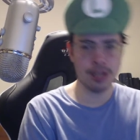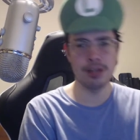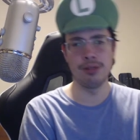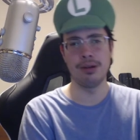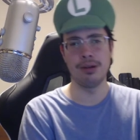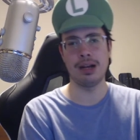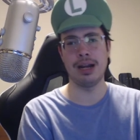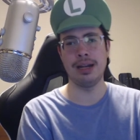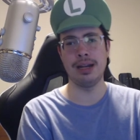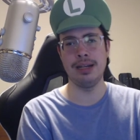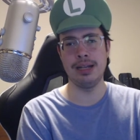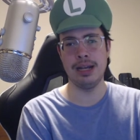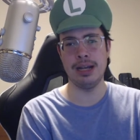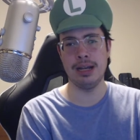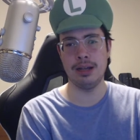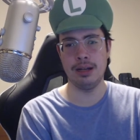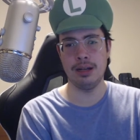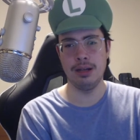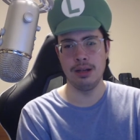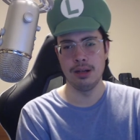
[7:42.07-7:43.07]
what I
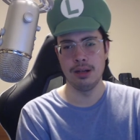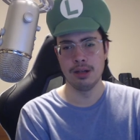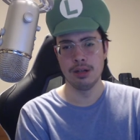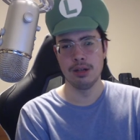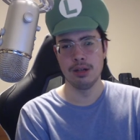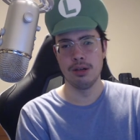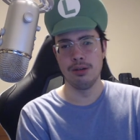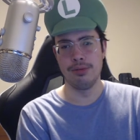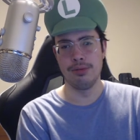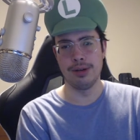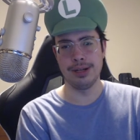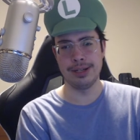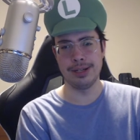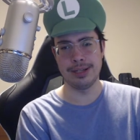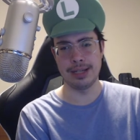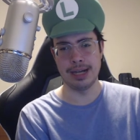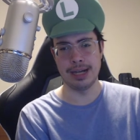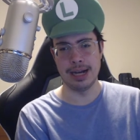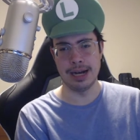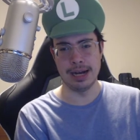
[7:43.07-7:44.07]
did
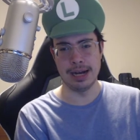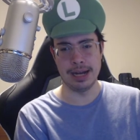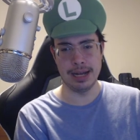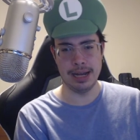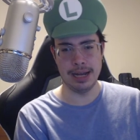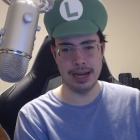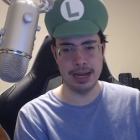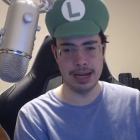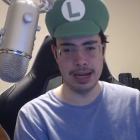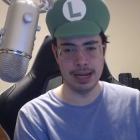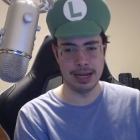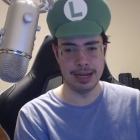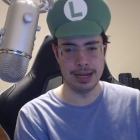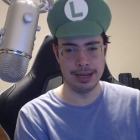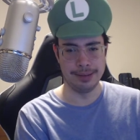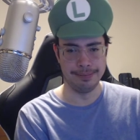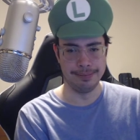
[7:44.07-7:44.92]
was I uh,